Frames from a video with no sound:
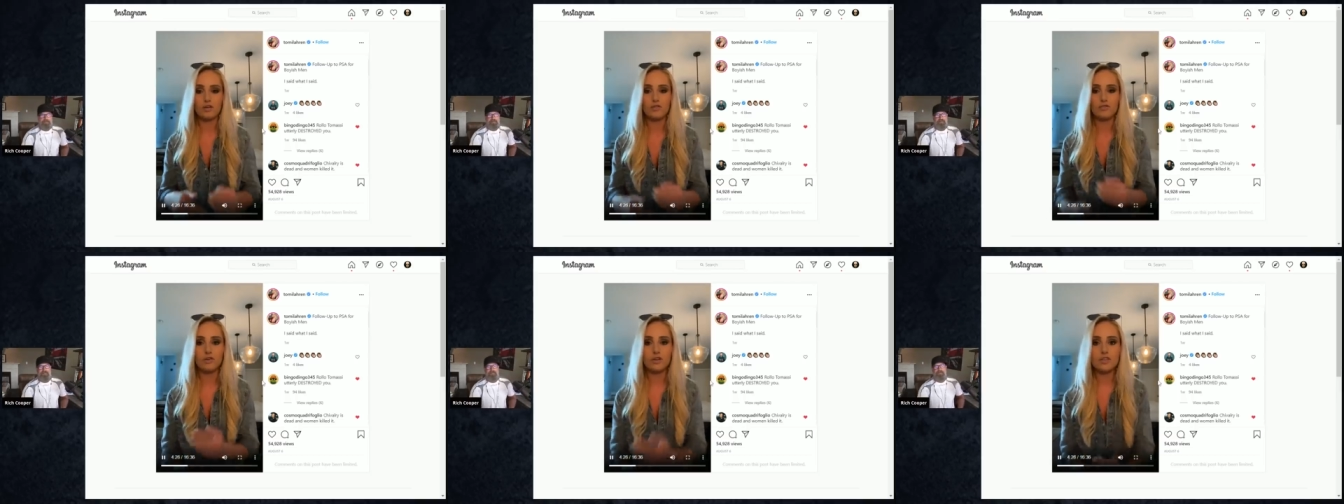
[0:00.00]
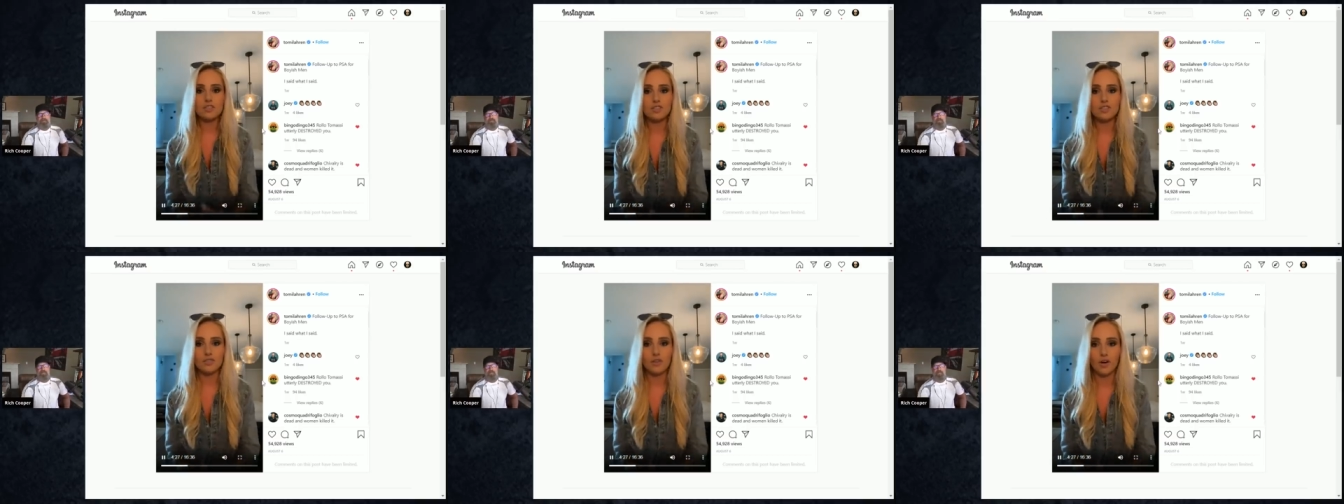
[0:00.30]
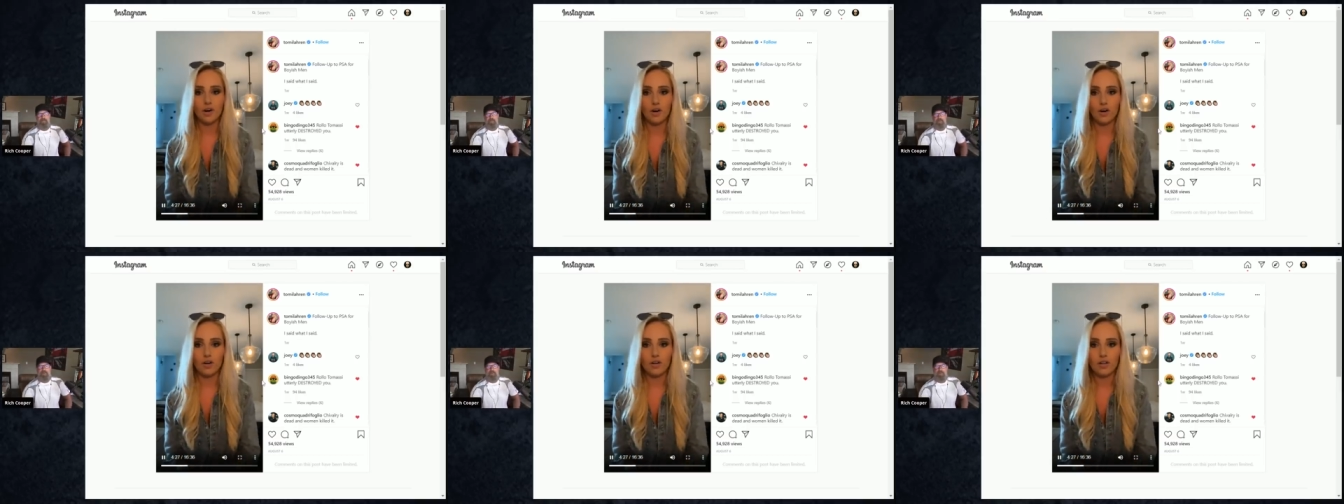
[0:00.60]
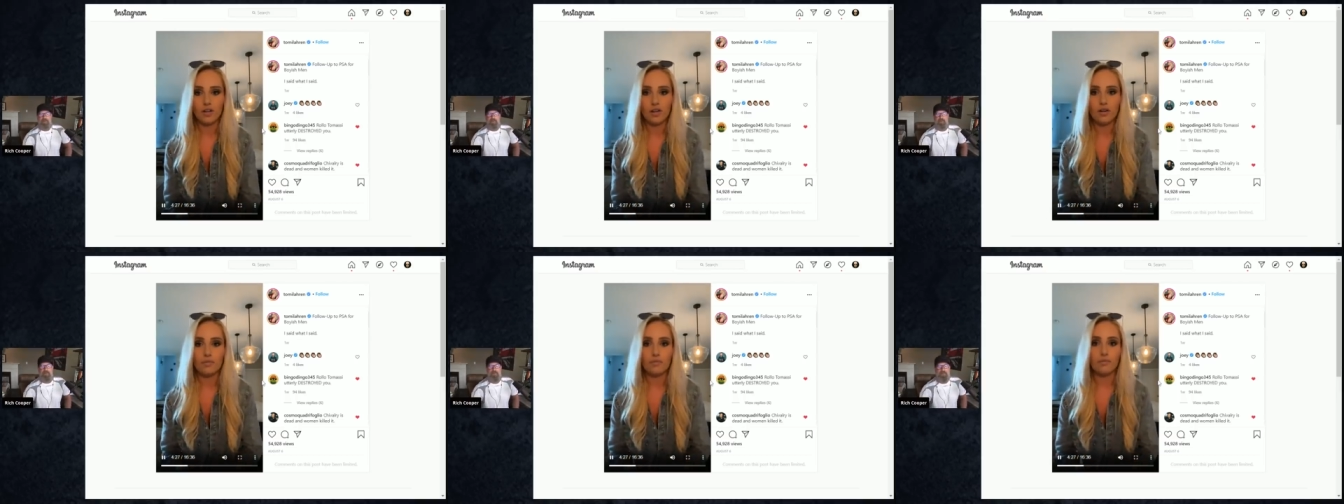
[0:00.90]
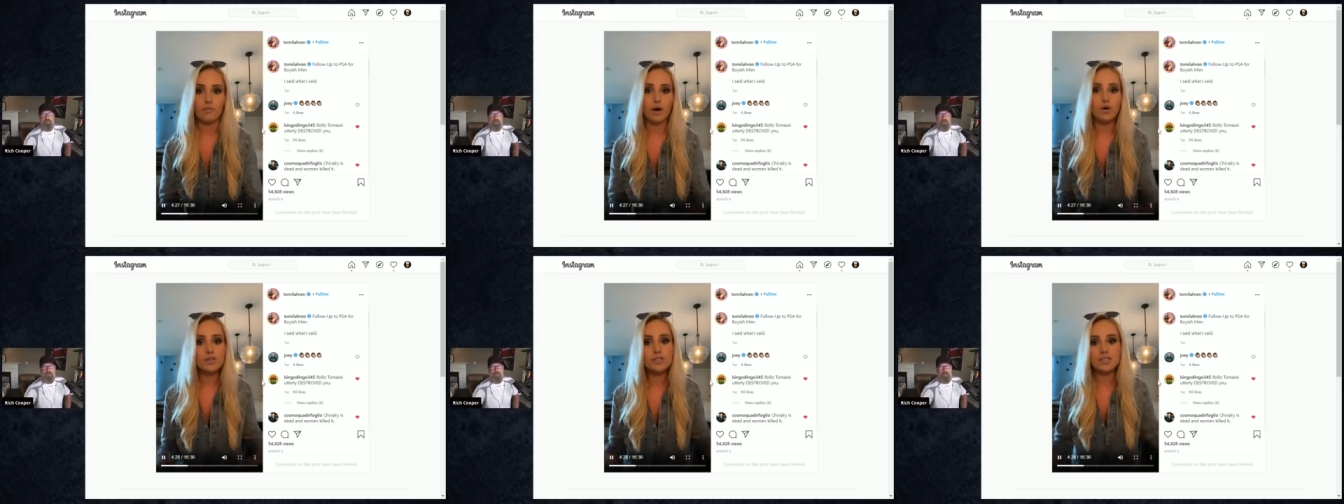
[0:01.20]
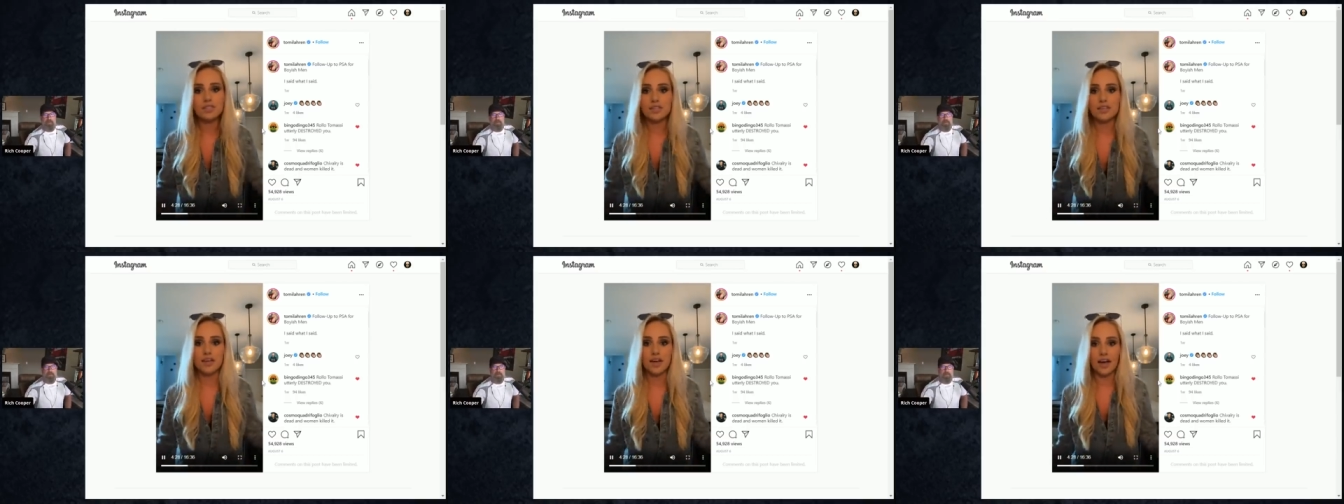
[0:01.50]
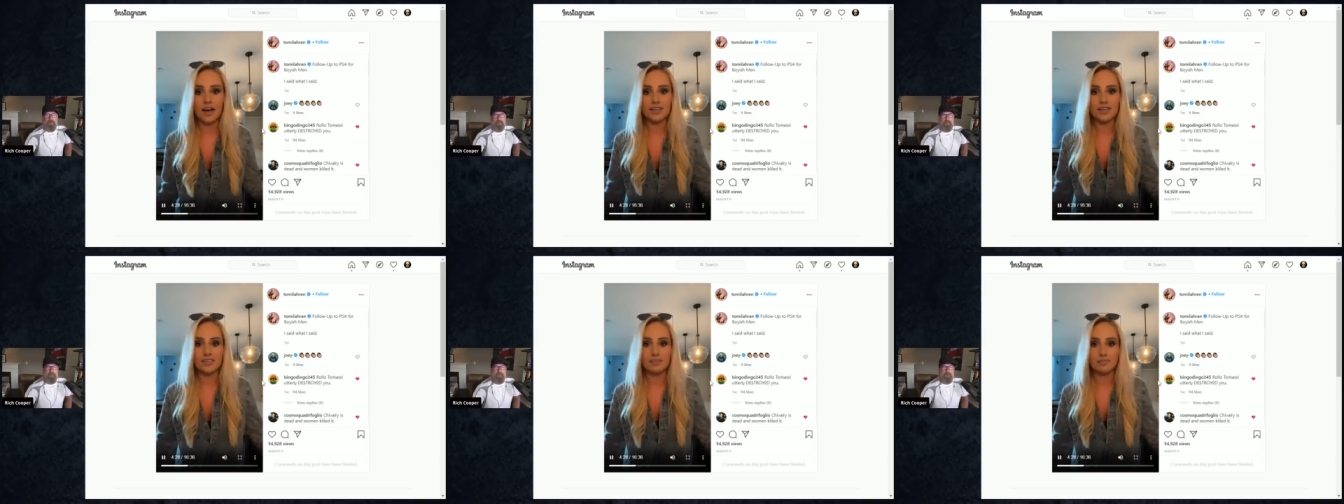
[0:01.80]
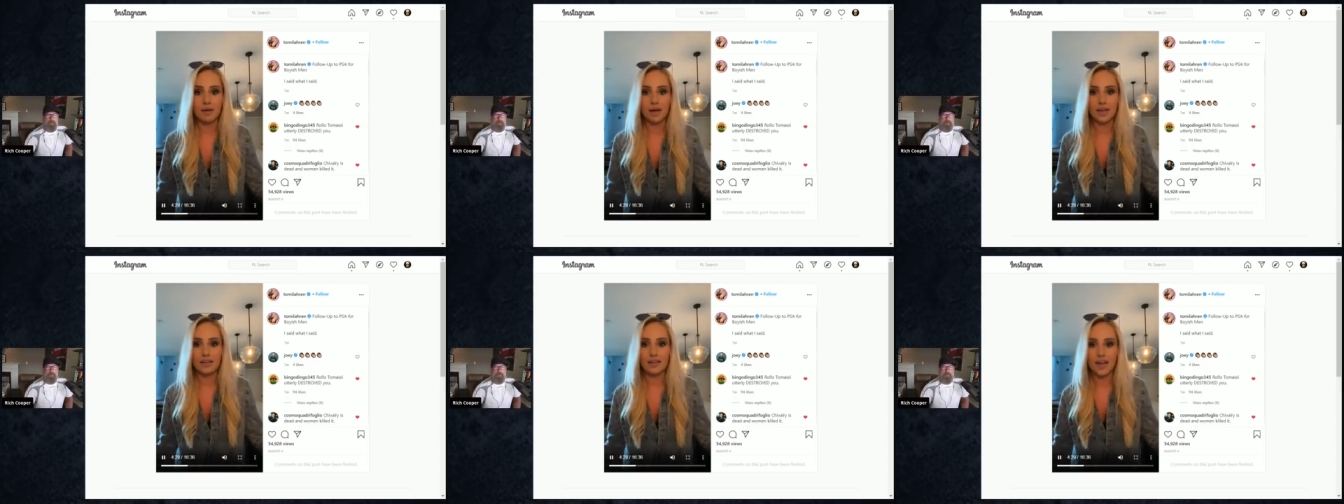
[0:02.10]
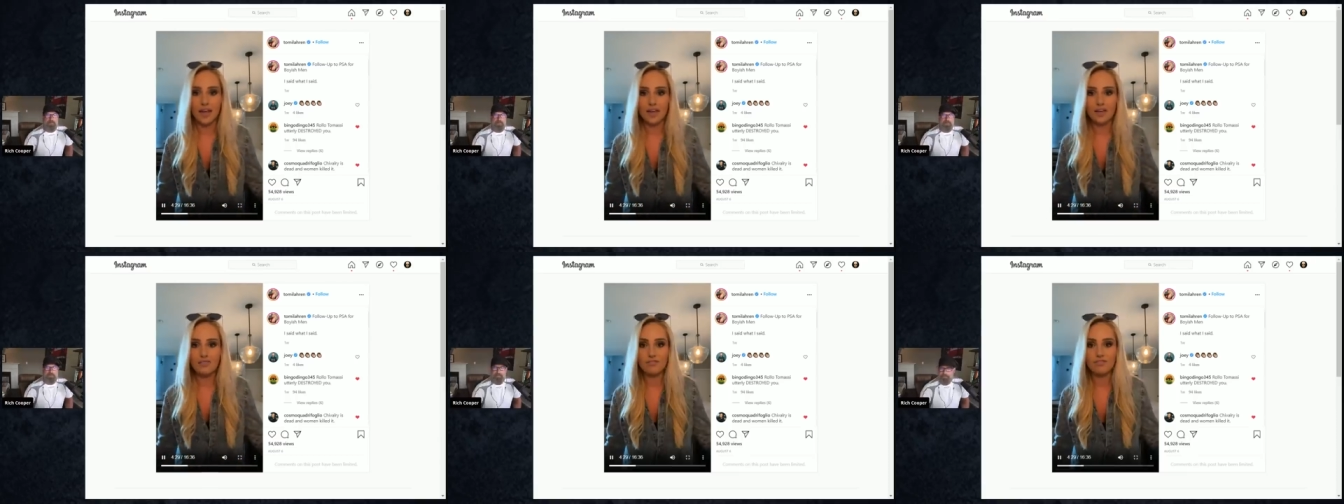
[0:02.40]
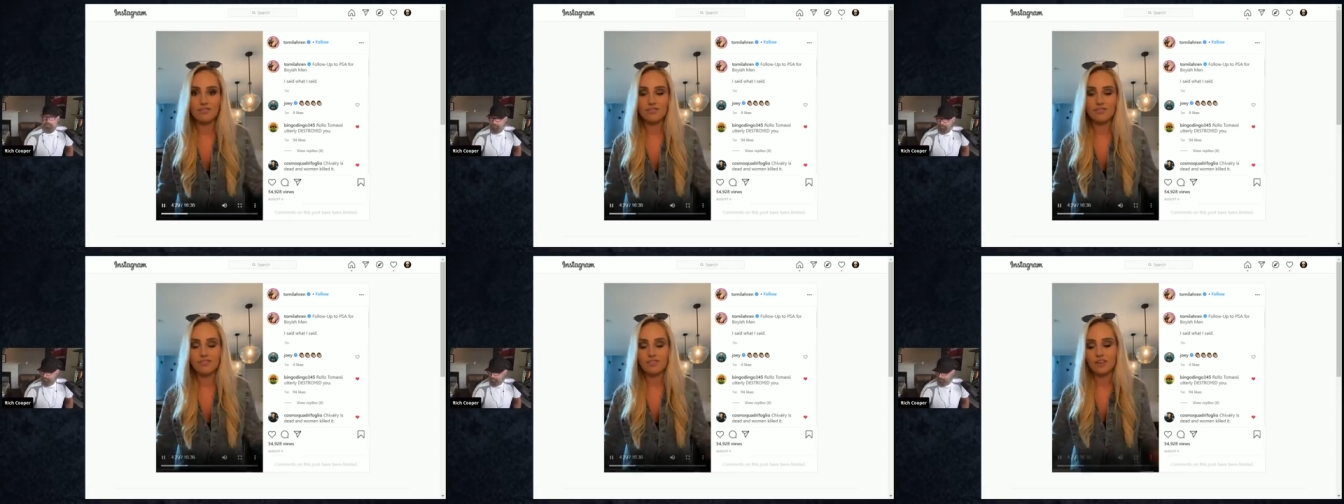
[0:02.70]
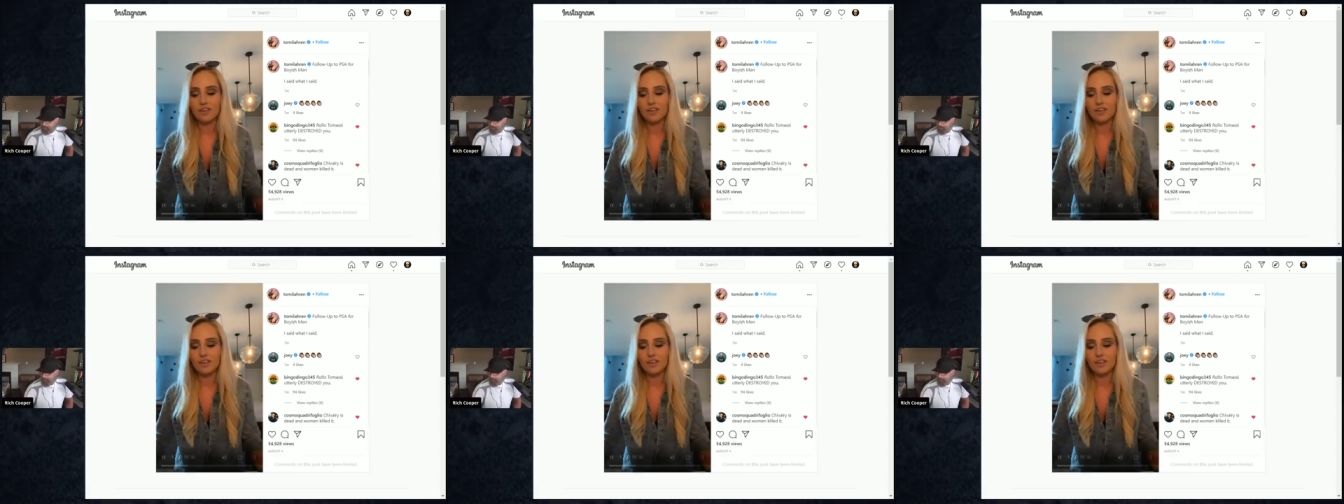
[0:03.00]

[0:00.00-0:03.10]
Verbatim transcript: First of all, most of the guys in my life,